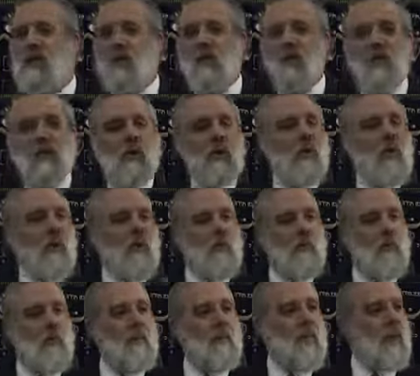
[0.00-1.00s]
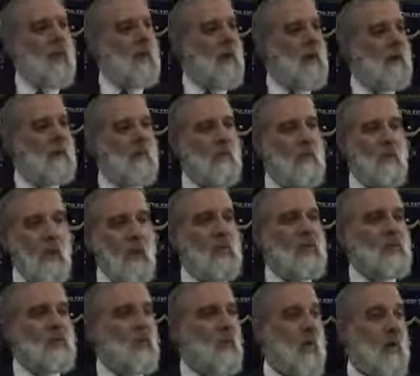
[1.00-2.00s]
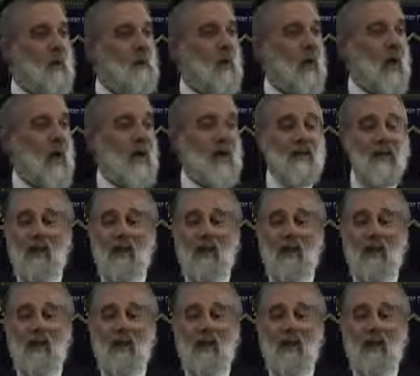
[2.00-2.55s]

We're talking a couple, about a couple weeks went by,